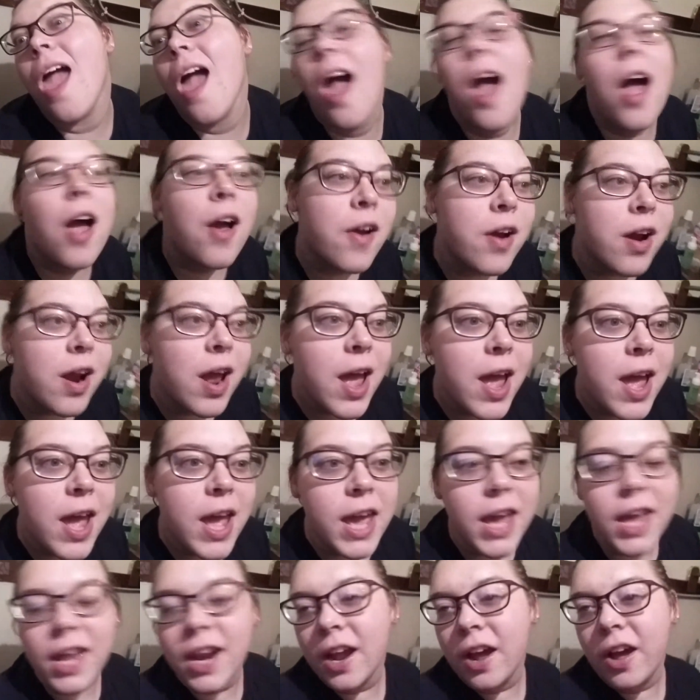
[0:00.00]

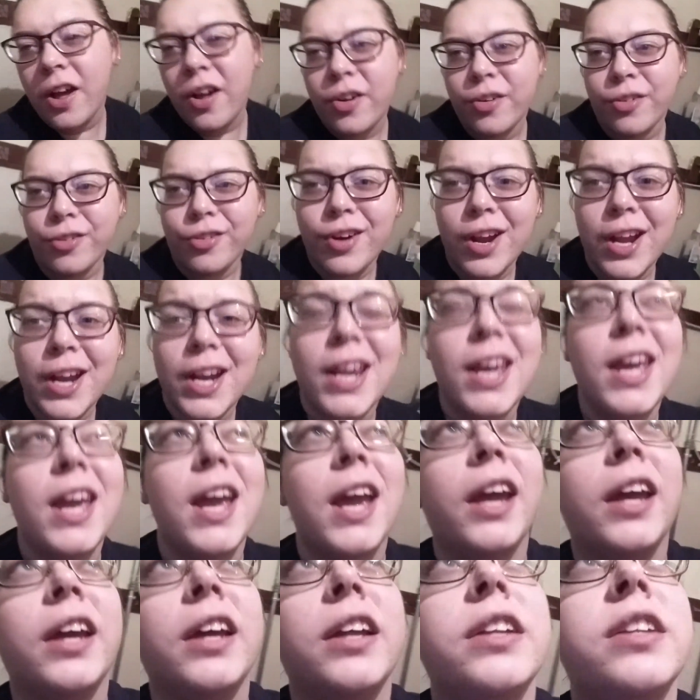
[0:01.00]
Alright, all ready
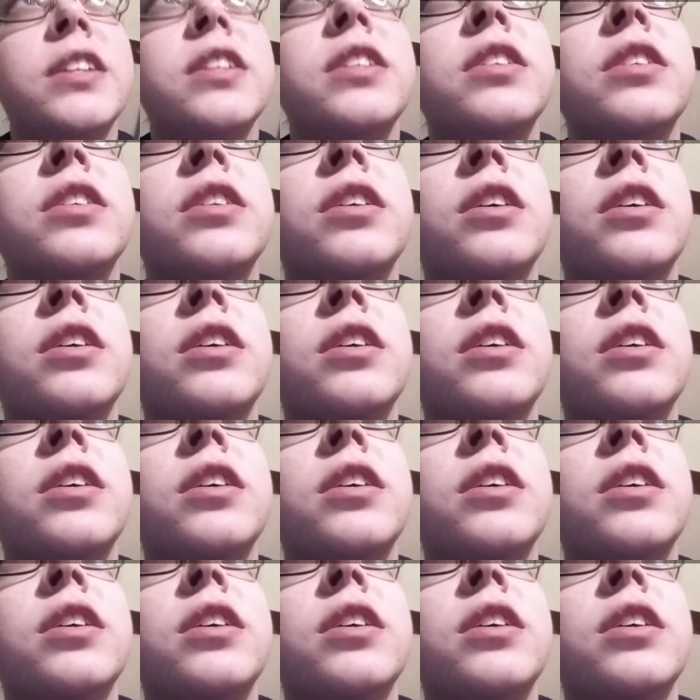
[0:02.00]
and